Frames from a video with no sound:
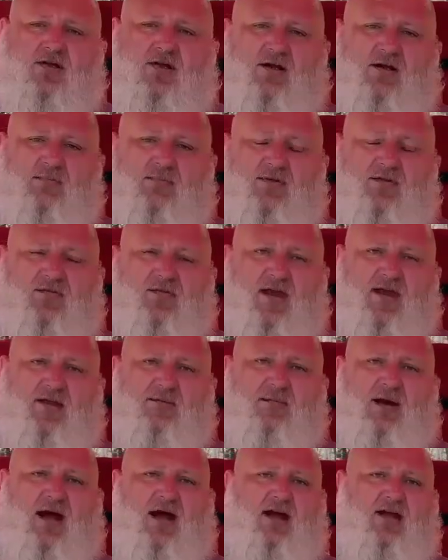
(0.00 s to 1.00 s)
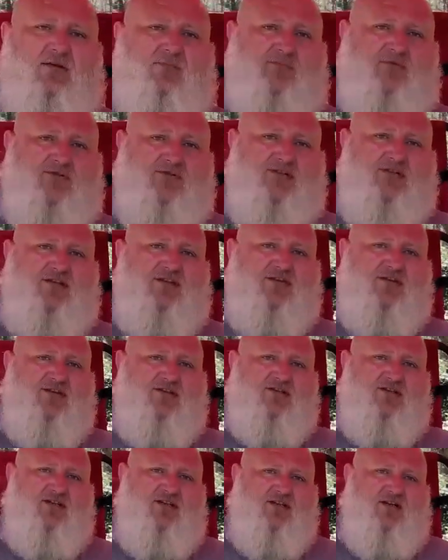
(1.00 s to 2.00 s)
been thinking about how to present this
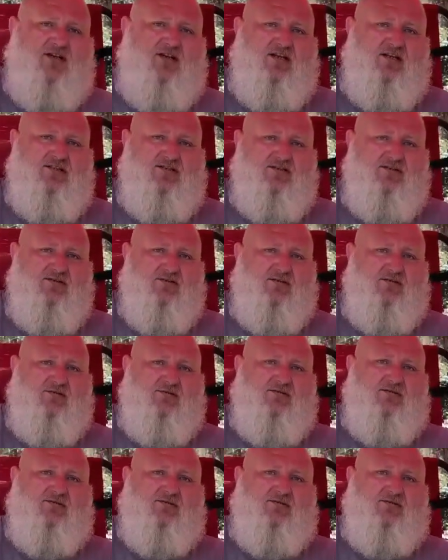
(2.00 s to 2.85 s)
a little easier, and